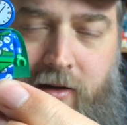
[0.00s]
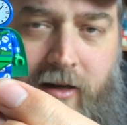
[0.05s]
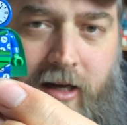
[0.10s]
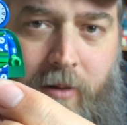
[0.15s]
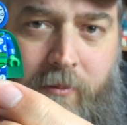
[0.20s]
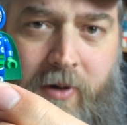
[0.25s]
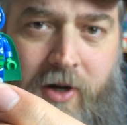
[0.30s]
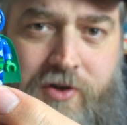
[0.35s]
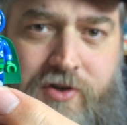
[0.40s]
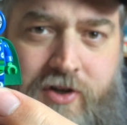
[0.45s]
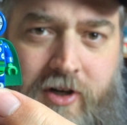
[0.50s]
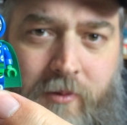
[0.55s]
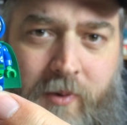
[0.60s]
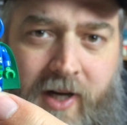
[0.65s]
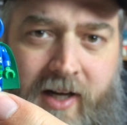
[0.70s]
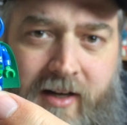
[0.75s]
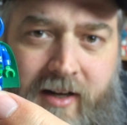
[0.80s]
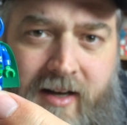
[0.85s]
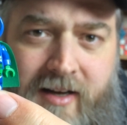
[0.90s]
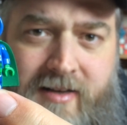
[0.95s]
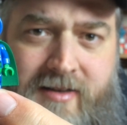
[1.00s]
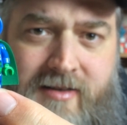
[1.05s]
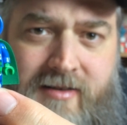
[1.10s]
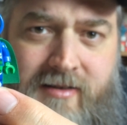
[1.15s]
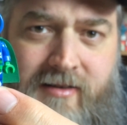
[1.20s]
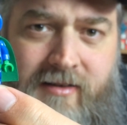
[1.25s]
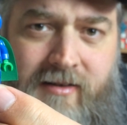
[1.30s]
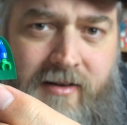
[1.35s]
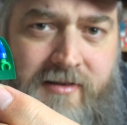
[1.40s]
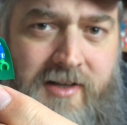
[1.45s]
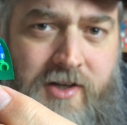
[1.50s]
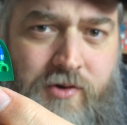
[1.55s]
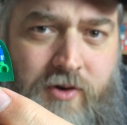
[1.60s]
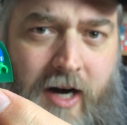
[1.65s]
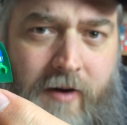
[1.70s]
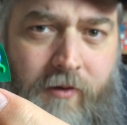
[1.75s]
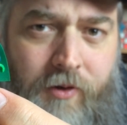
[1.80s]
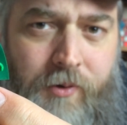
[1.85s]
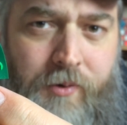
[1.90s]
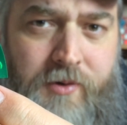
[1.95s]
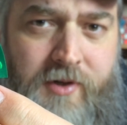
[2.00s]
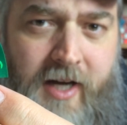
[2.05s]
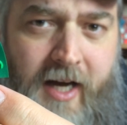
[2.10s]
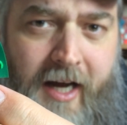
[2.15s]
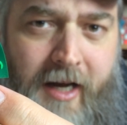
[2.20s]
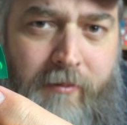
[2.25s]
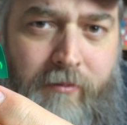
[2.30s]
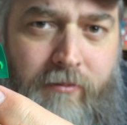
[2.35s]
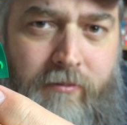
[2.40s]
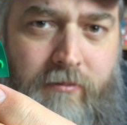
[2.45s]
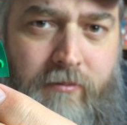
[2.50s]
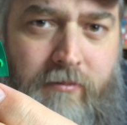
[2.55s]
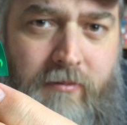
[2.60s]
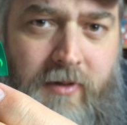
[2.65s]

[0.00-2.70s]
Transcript: I'm not sure what he does. Does he travel through time?